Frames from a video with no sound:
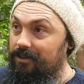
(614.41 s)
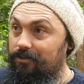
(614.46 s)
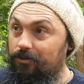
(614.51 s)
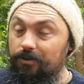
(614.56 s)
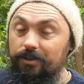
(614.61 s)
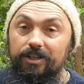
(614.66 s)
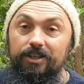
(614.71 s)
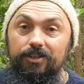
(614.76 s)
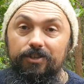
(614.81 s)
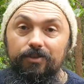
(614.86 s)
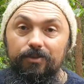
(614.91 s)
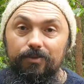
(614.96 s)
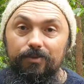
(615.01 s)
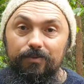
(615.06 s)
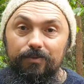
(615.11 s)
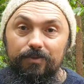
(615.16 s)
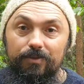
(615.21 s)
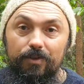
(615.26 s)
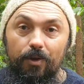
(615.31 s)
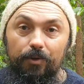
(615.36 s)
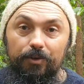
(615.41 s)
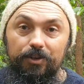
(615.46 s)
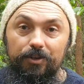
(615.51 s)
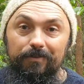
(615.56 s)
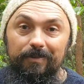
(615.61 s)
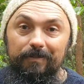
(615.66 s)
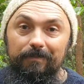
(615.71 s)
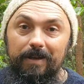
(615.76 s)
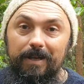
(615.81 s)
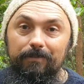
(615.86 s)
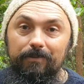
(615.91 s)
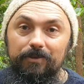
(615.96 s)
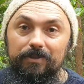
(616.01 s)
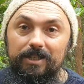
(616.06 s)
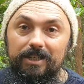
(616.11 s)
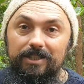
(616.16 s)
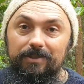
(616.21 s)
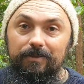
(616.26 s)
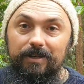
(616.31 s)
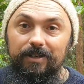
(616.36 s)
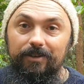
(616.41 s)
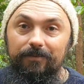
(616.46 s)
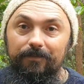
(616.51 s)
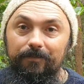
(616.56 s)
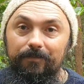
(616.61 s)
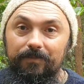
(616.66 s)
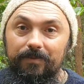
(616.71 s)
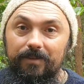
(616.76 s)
traditional non-human peoples as well.